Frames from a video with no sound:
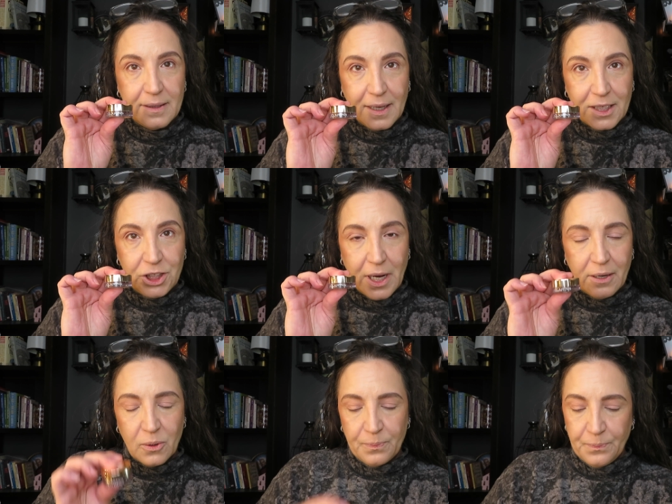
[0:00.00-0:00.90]

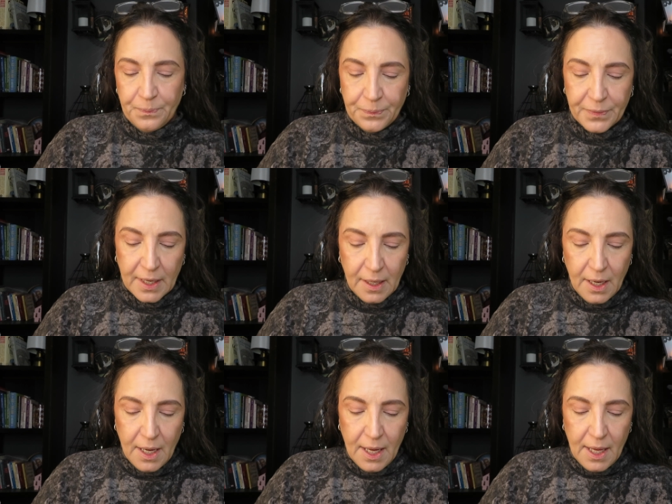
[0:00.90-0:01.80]
eyeshadow.
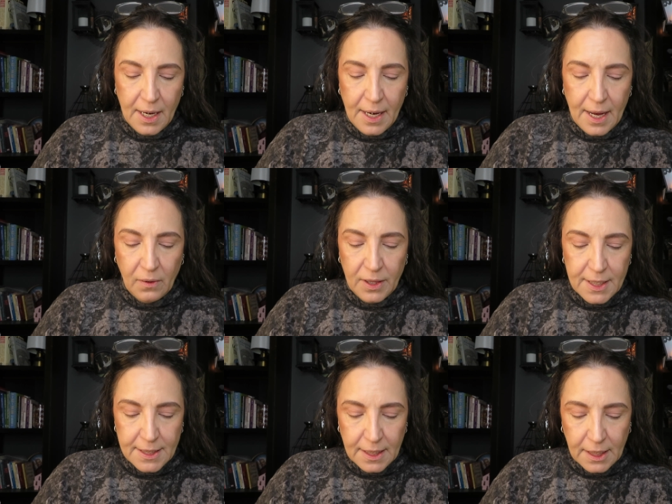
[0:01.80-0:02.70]
Now
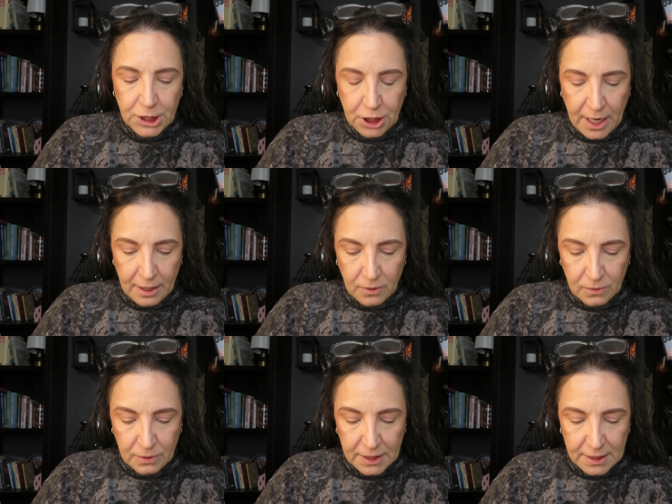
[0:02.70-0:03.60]
this
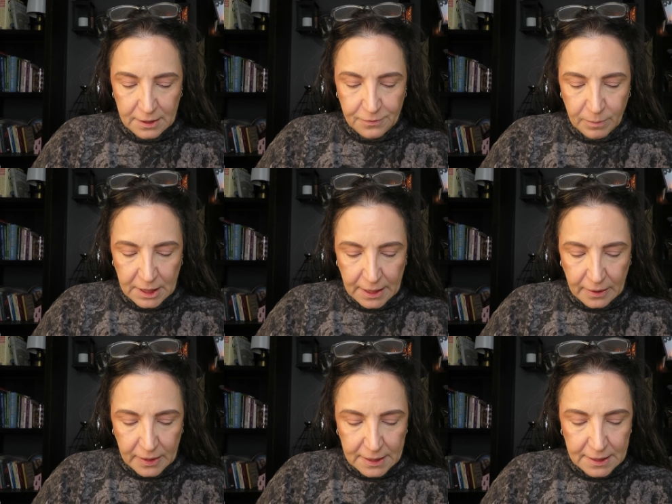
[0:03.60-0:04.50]
eyeshadow is from
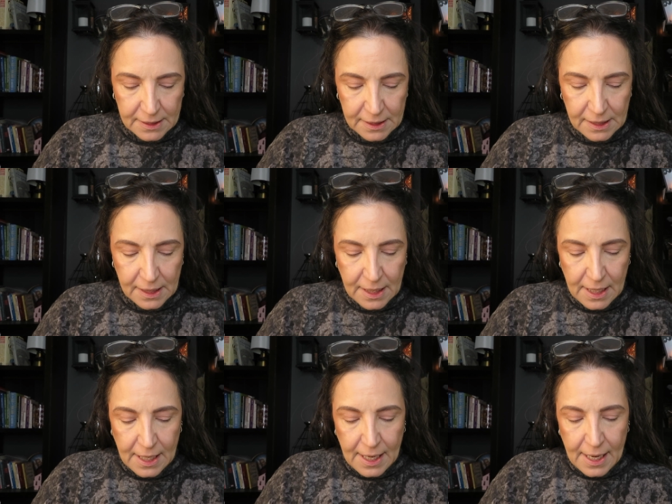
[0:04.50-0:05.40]
Clarins
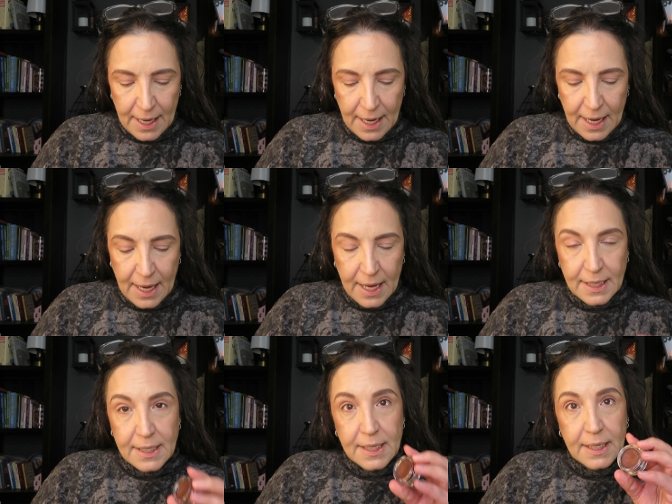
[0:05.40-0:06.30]

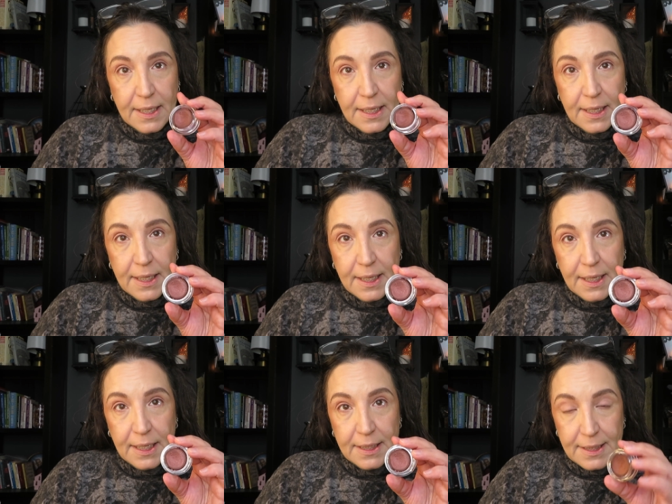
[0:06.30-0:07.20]
and
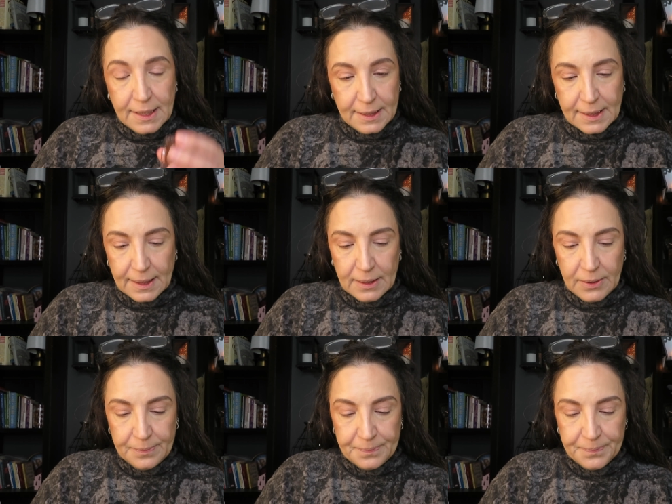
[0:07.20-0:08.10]
it is this color.
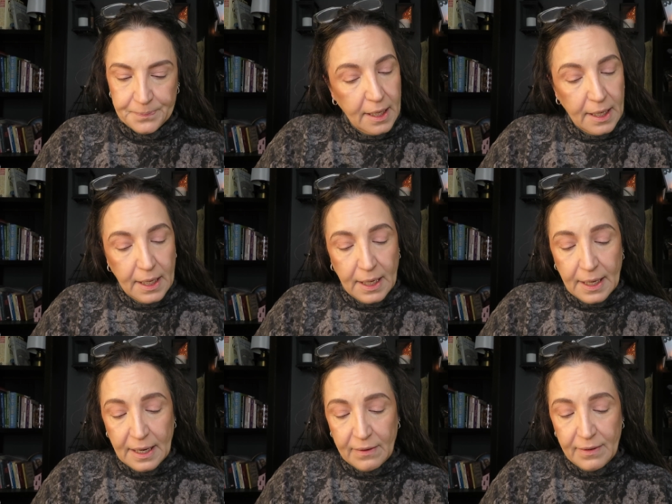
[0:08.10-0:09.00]
I
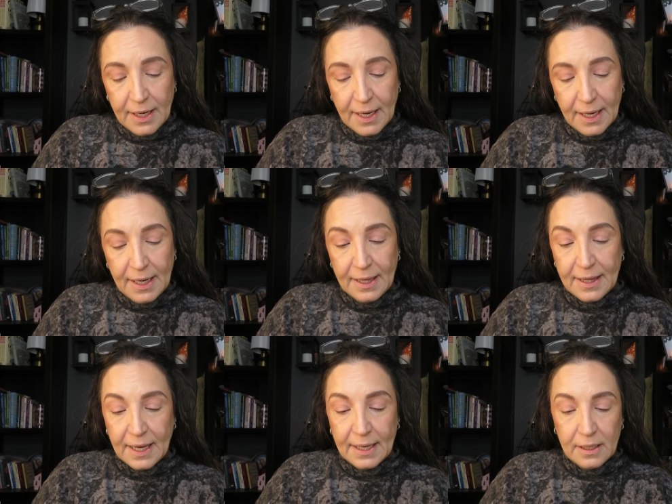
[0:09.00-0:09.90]
haven't had it
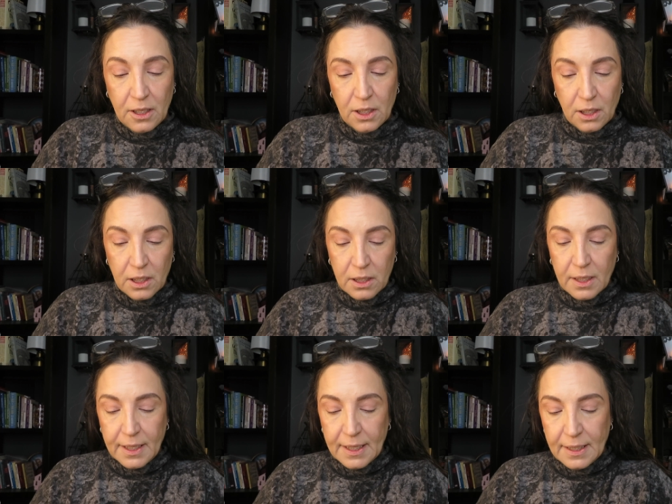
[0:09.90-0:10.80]
that
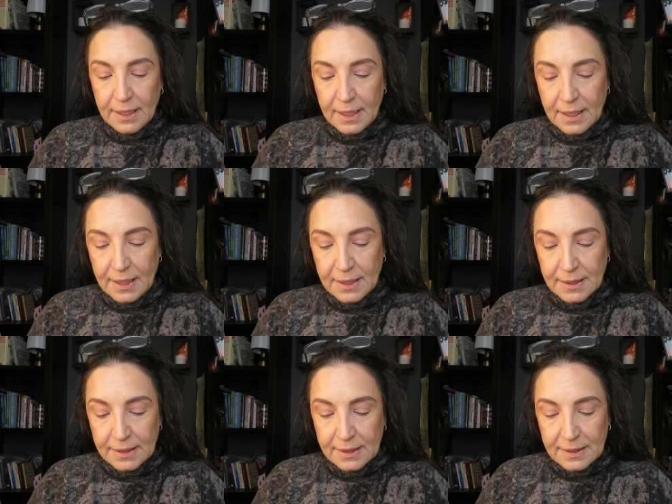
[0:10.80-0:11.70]
long and it
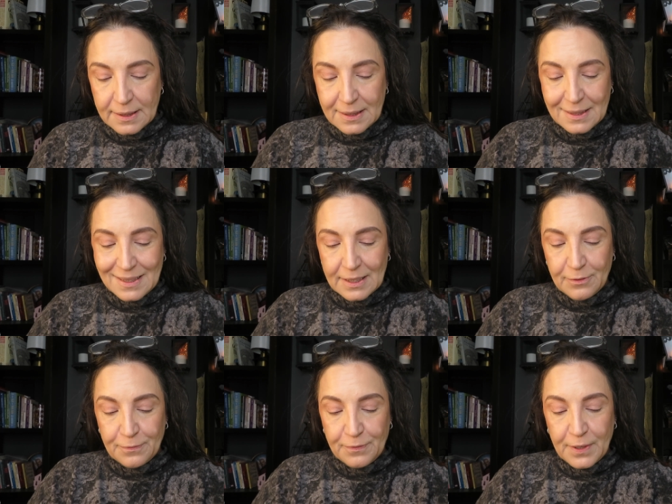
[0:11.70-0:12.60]
is
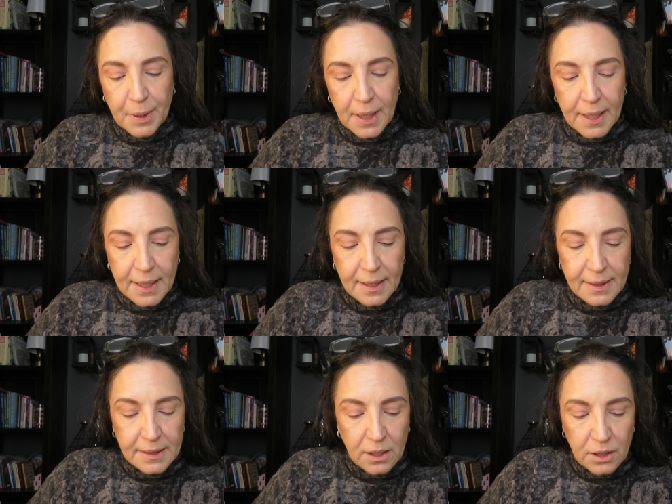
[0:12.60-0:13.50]
stiff, but it
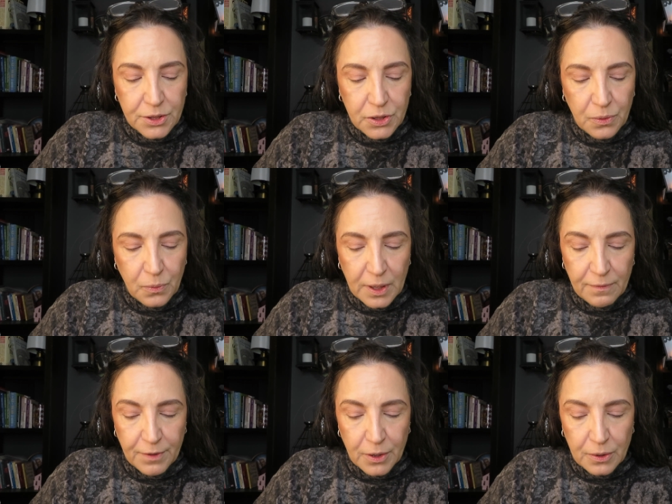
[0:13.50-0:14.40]
is also one
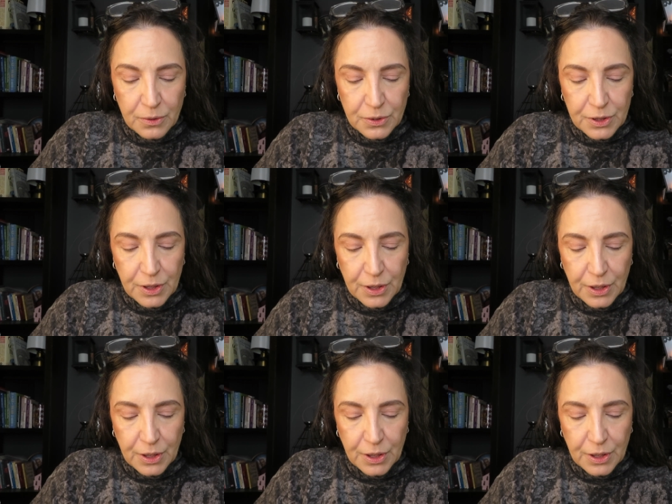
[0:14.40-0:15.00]
of those